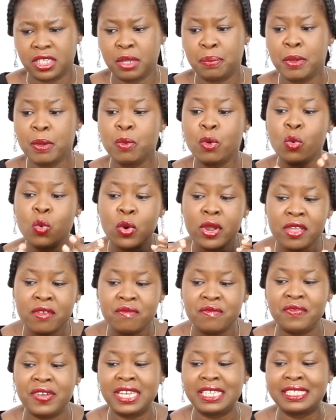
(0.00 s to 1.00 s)
The people who
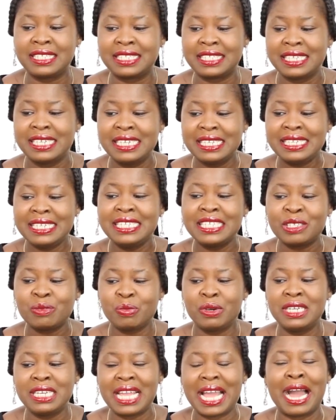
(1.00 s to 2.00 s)
invest this
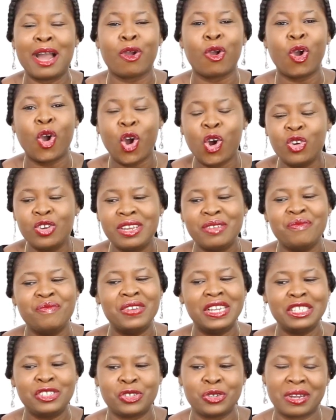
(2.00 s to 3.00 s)
money are called
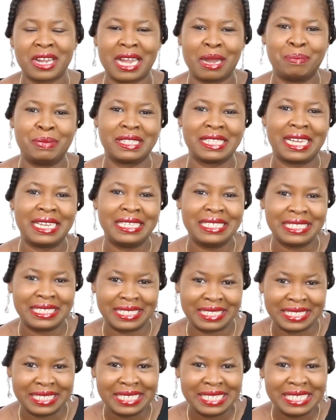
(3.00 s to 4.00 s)
venture
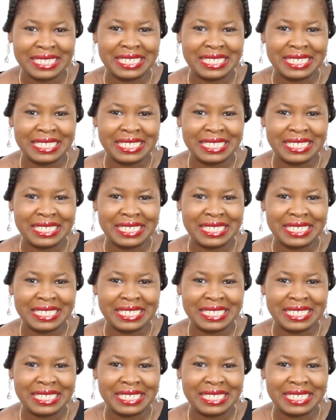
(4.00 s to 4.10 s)
capitalists.